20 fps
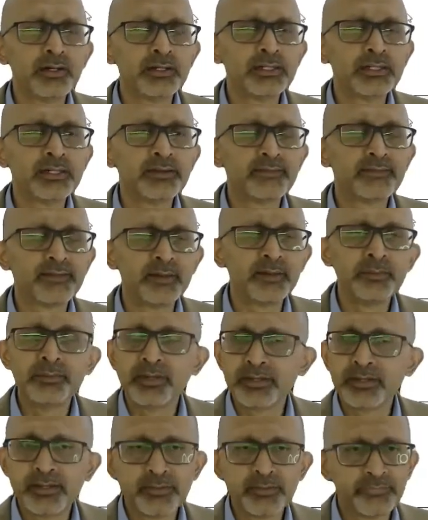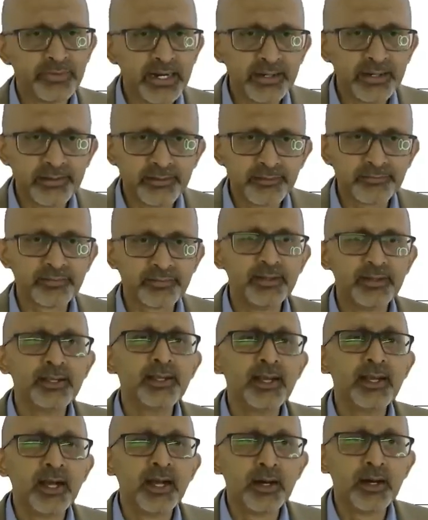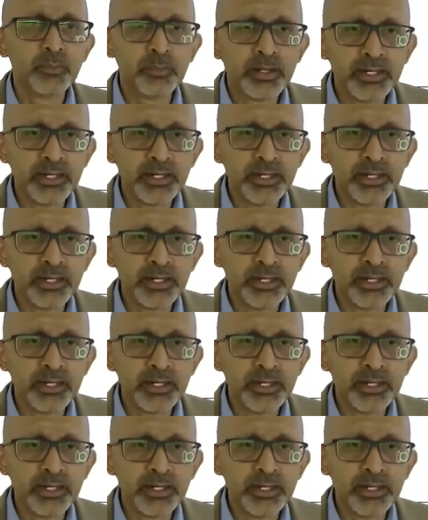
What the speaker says: some other factors. But